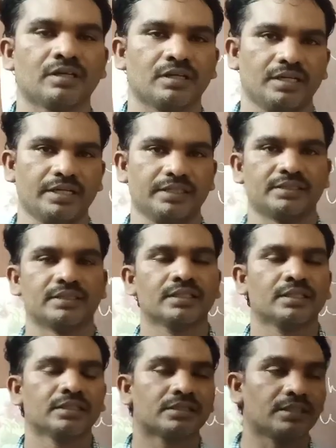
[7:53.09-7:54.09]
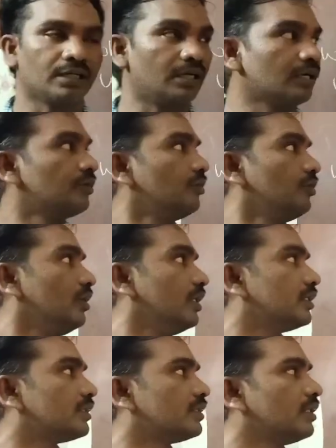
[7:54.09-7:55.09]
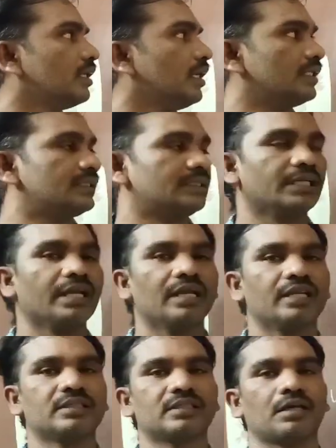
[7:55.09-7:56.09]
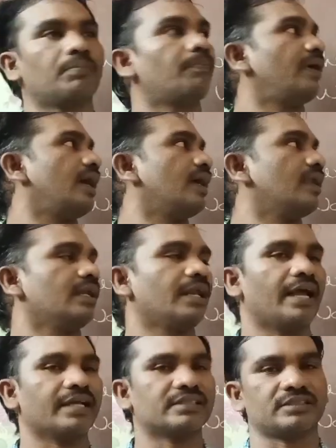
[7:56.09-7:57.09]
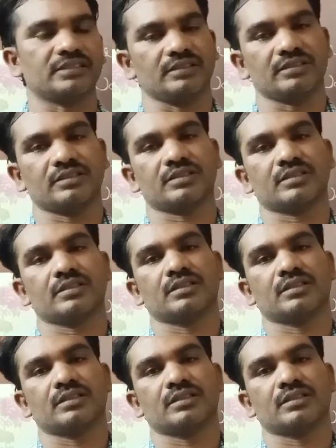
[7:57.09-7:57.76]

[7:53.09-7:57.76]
Guys, third rule is a series of parallel actions